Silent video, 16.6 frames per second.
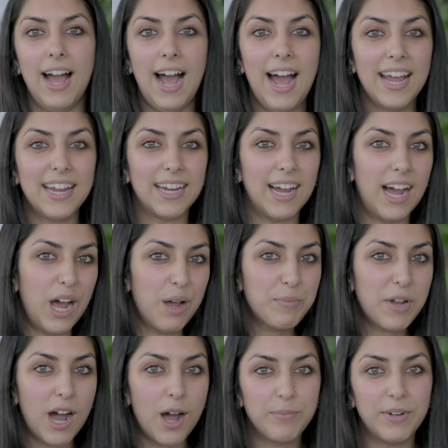Hi, I'm
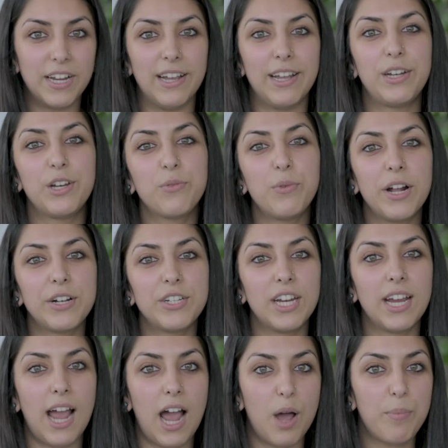Kamna, and you're
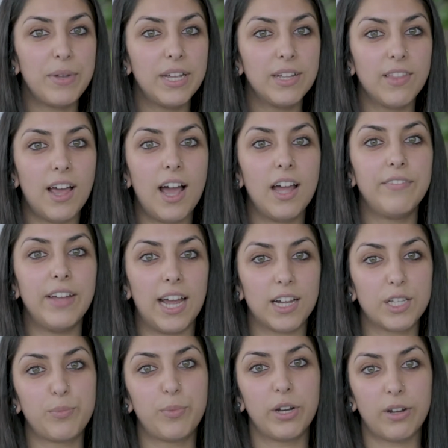watching AppianLIVE
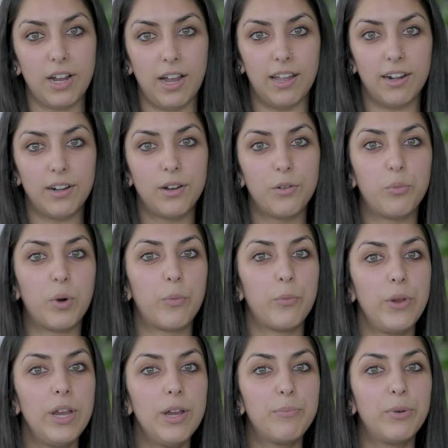Expert Cut, where
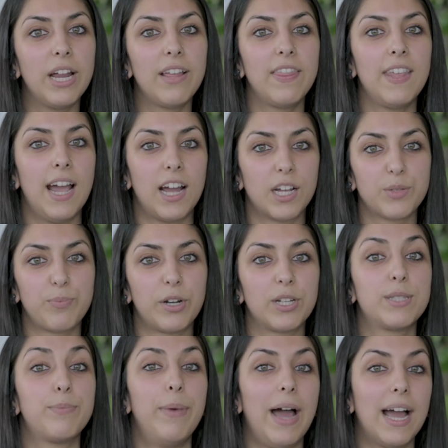we bring the
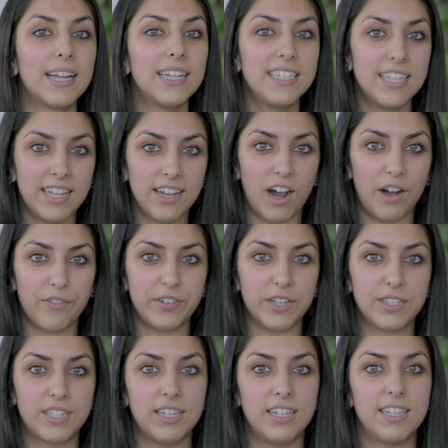experts back into the
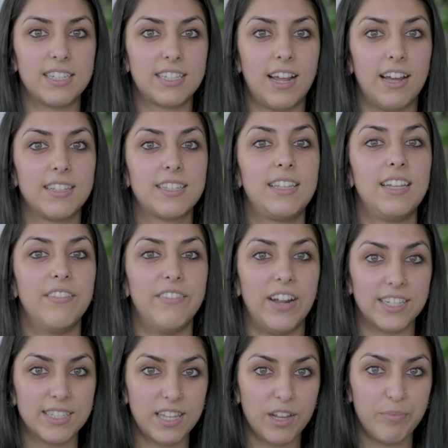office to discuss the
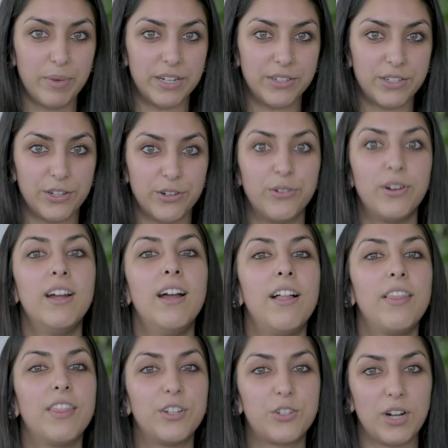events they've been to,
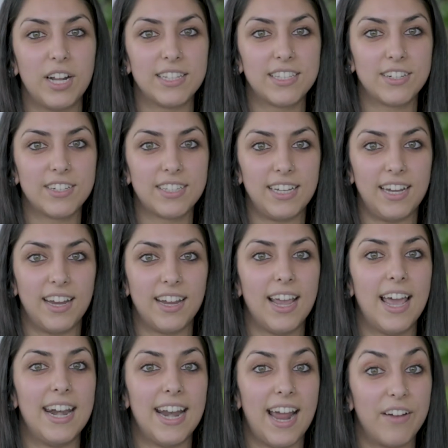the trends they're seeing,
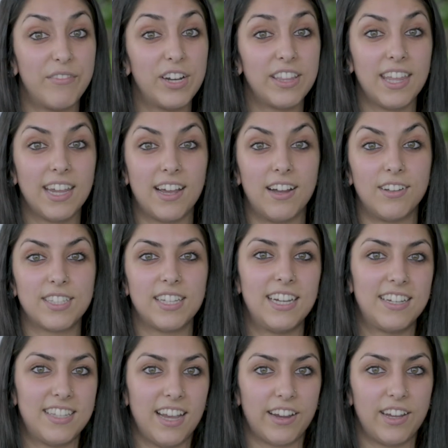and everything else
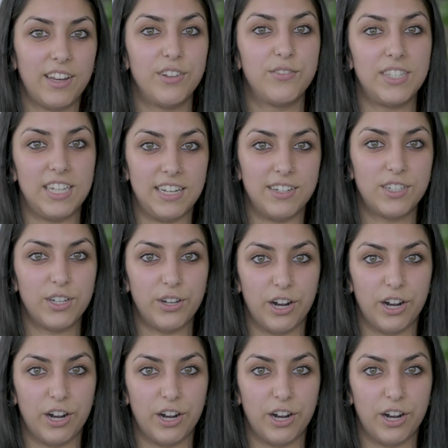executives need to